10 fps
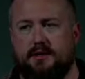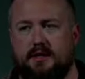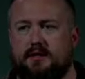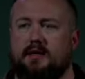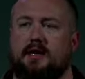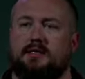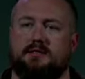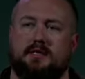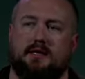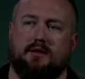like the guys
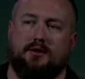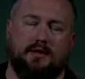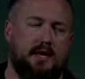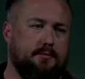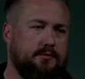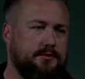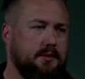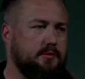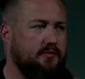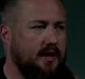that all came through
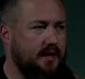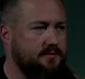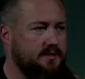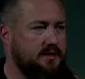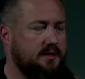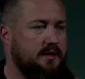Summer Vibes,